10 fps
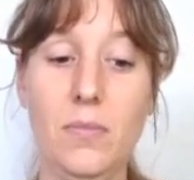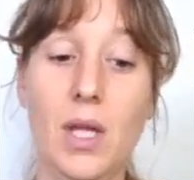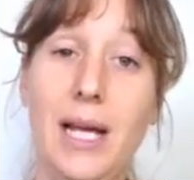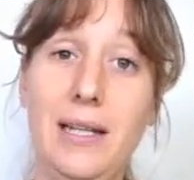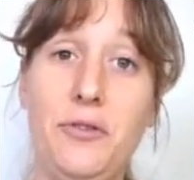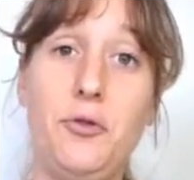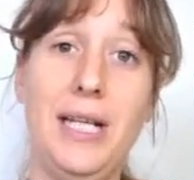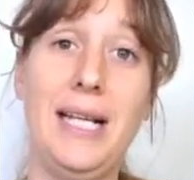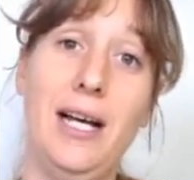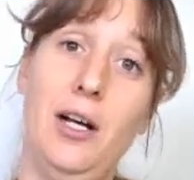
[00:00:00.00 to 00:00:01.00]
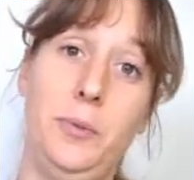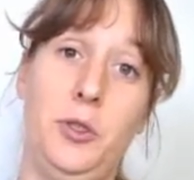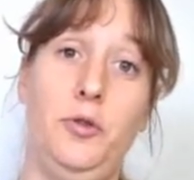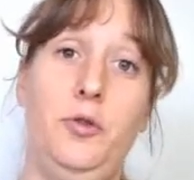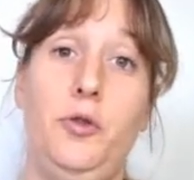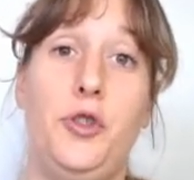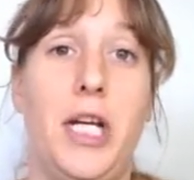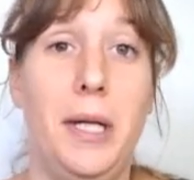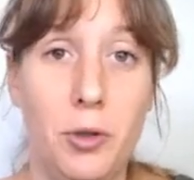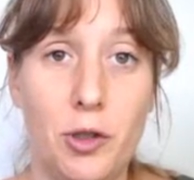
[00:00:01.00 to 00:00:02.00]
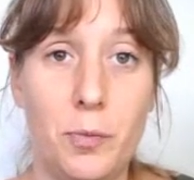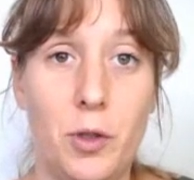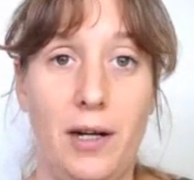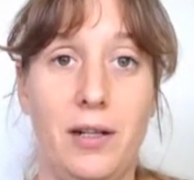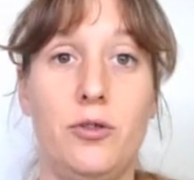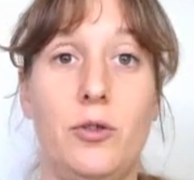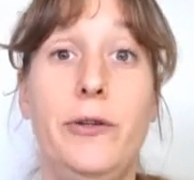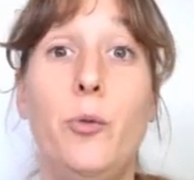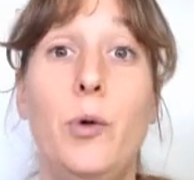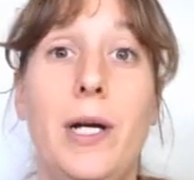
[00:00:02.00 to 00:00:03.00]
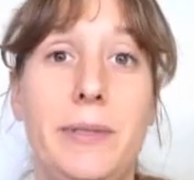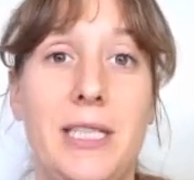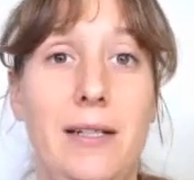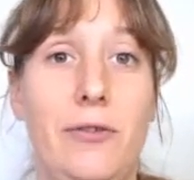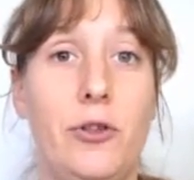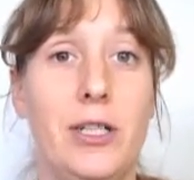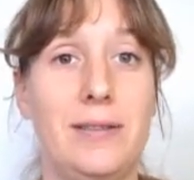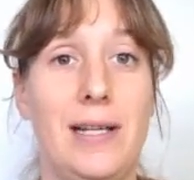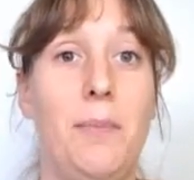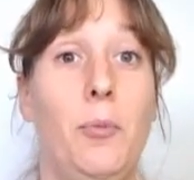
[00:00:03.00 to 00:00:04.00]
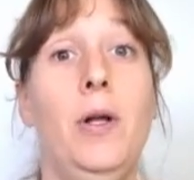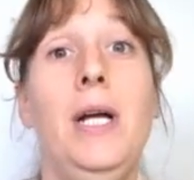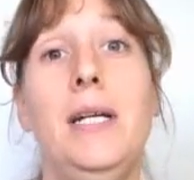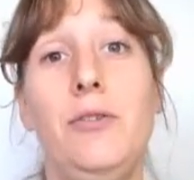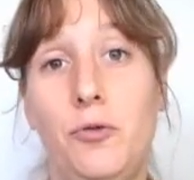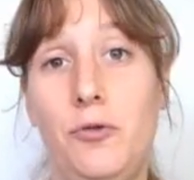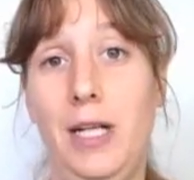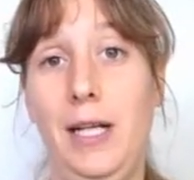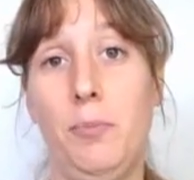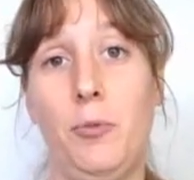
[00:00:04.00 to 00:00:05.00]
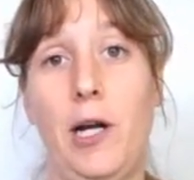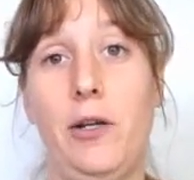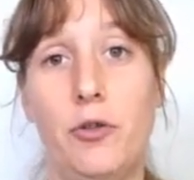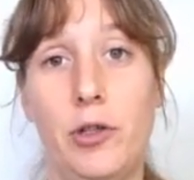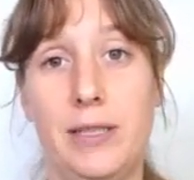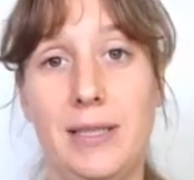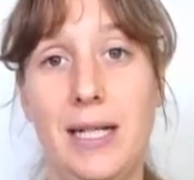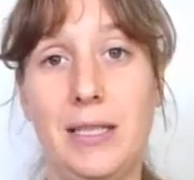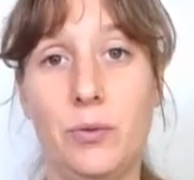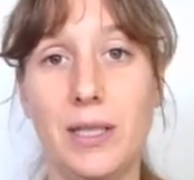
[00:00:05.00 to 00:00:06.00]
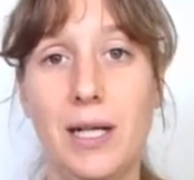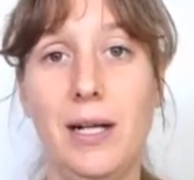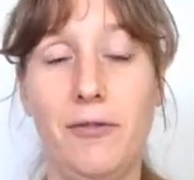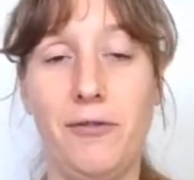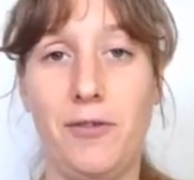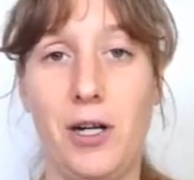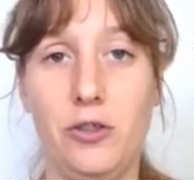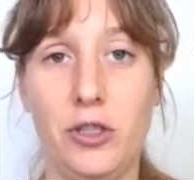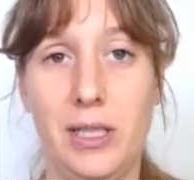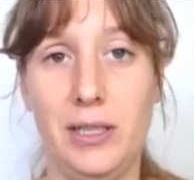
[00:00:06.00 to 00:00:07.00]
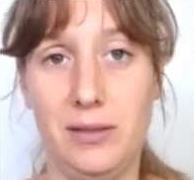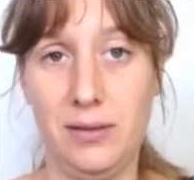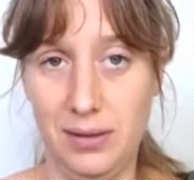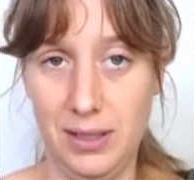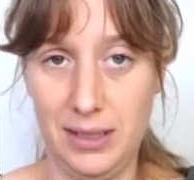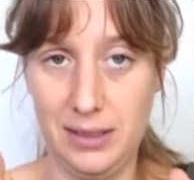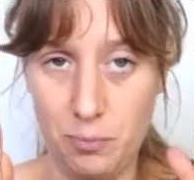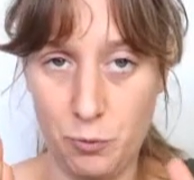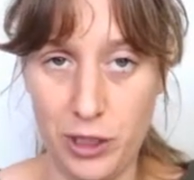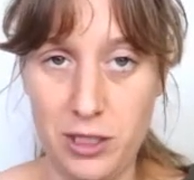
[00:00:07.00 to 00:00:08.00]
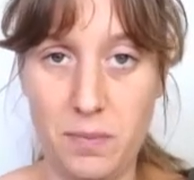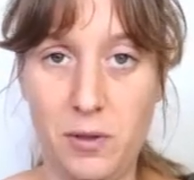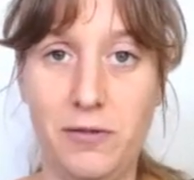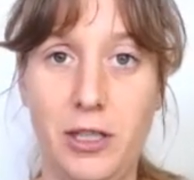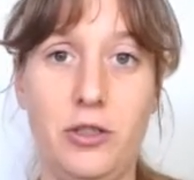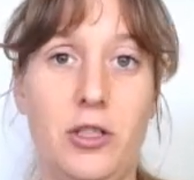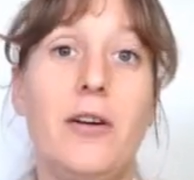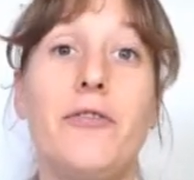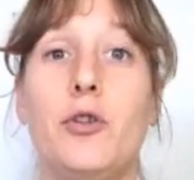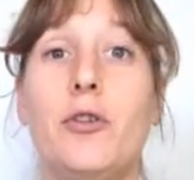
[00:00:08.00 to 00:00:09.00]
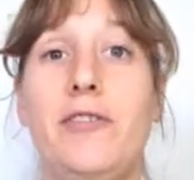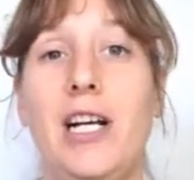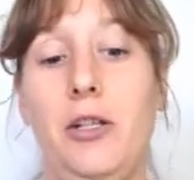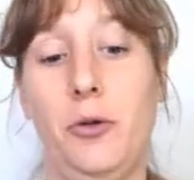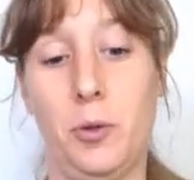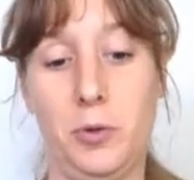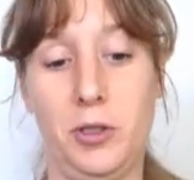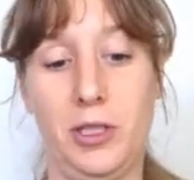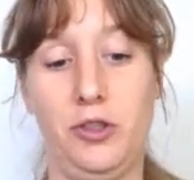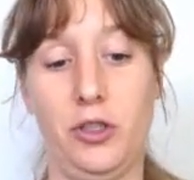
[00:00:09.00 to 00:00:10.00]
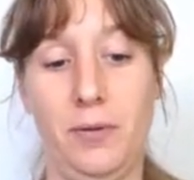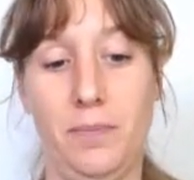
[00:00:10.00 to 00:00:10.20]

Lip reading: And that really helps you to shape your product or your website, for example, to really prioritize what kind of function is the principal function of your value proposition.